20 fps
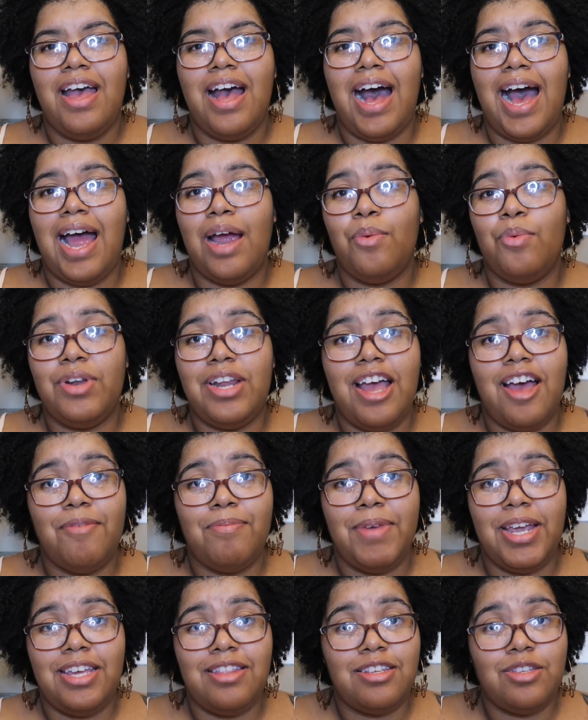I wouldn't have
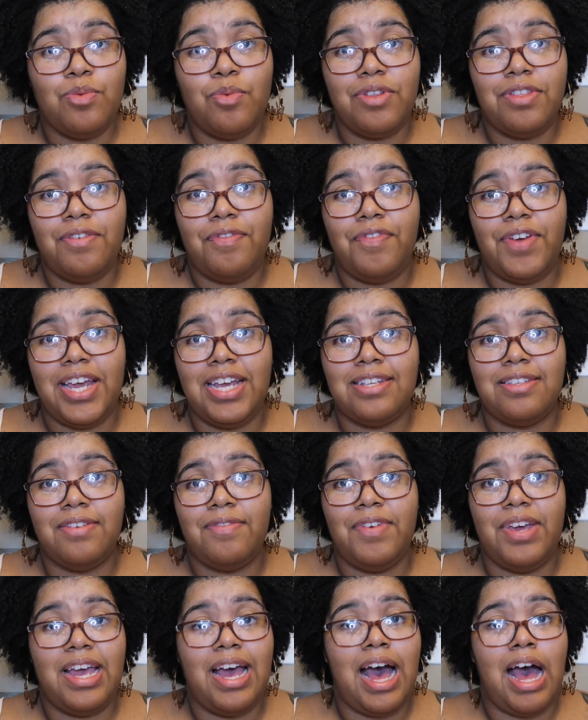made this one the face of it.